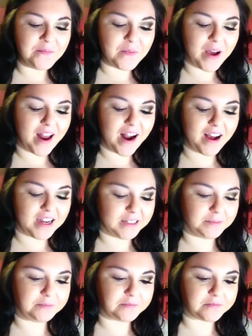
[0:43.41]
But
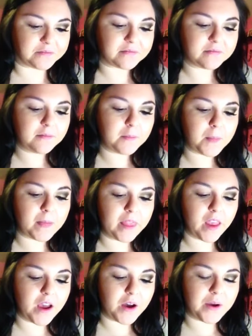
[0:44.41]

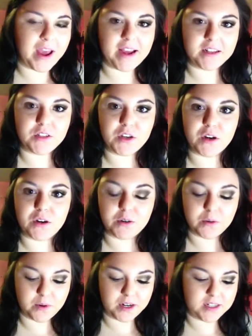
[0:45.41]
okay,
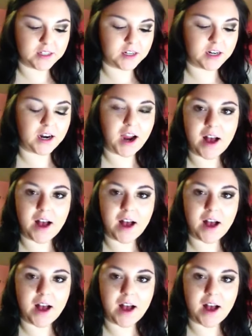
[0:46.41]
so we're gonna start.